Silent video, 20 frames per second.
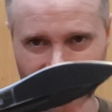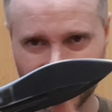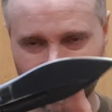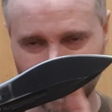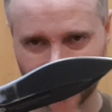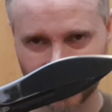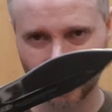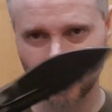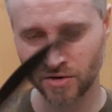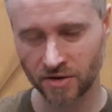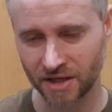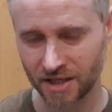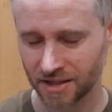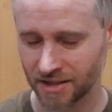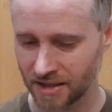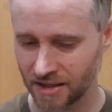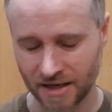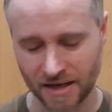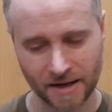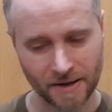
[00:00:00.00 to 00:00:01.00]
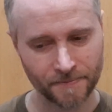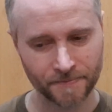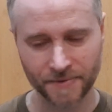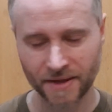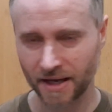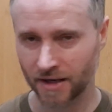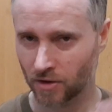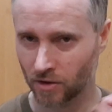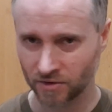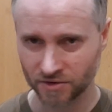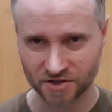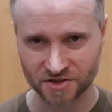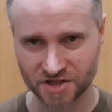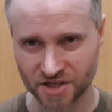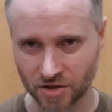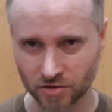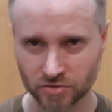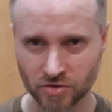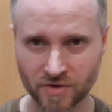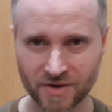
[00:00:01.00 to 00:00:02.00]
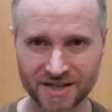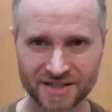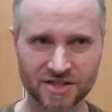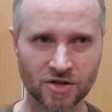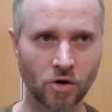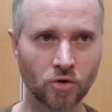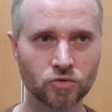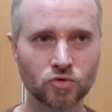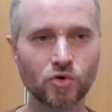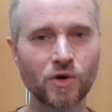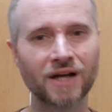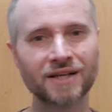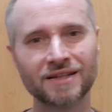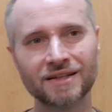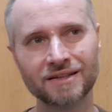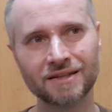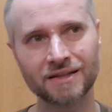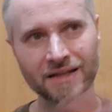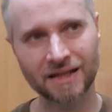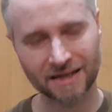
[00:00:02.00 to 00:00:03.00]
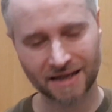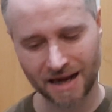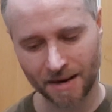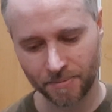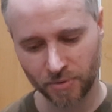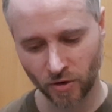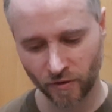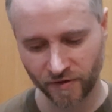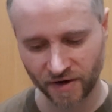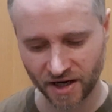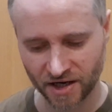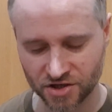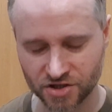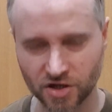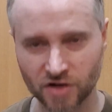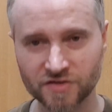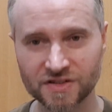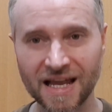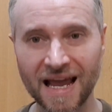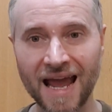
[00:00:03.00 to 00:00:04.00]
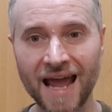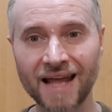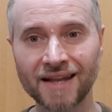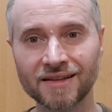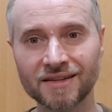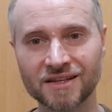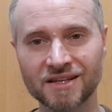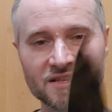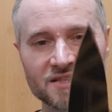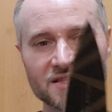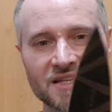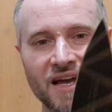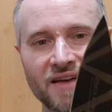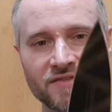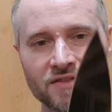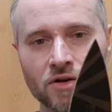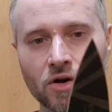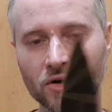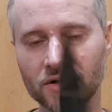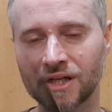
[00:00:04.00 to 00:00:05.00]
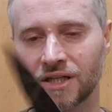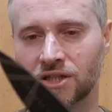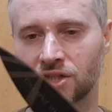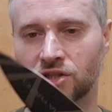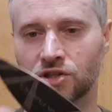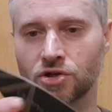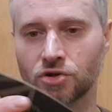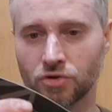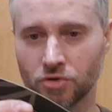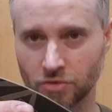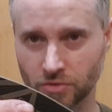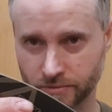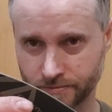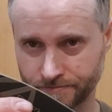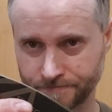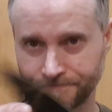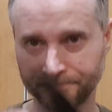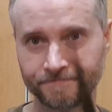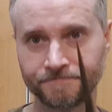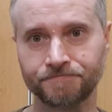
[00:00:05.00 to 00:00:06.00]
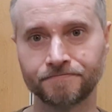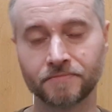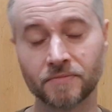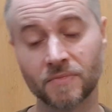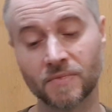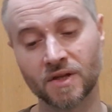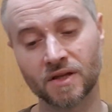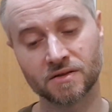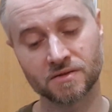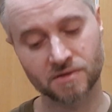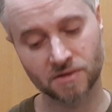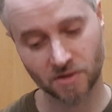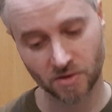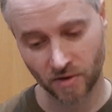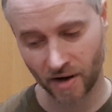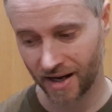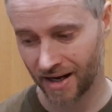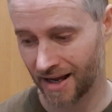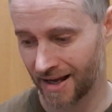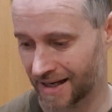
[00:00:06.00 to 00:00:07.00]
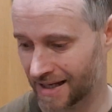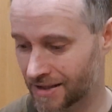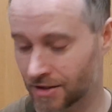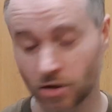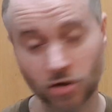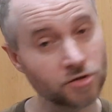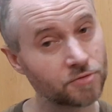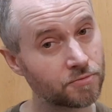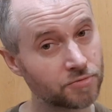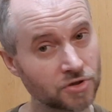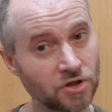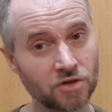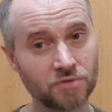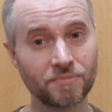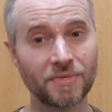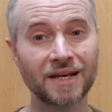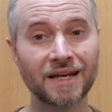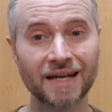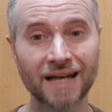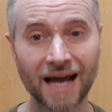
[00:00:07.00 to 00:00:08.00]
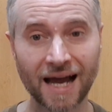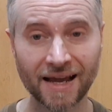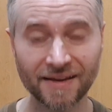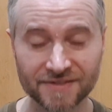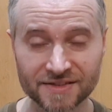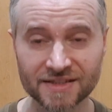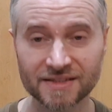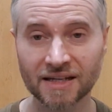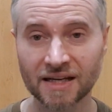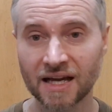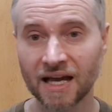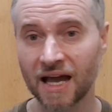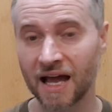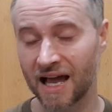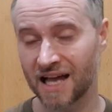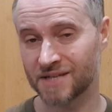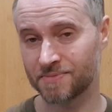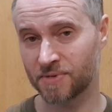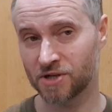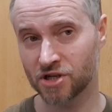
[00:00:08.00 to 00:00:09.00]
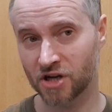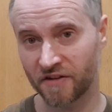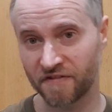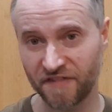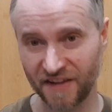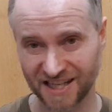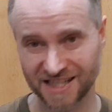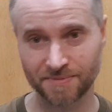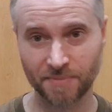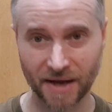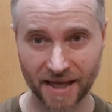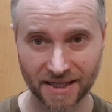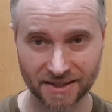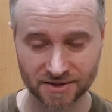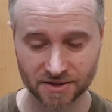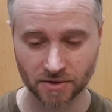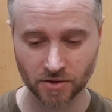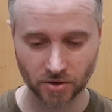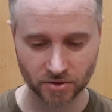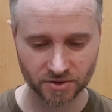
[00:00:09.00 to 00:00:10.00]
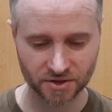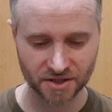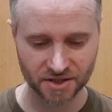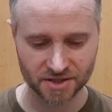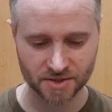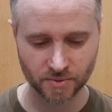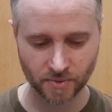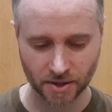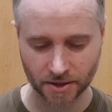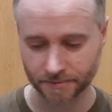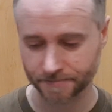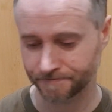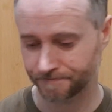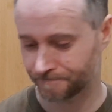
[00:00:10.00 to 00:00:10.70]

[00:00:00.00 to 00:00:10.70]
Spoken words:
that on it. Then on the zero tolerance 0200, a couple of Kershaws, and this knife got it too. So I like it. Not many knives, especially fixed blades, got this one.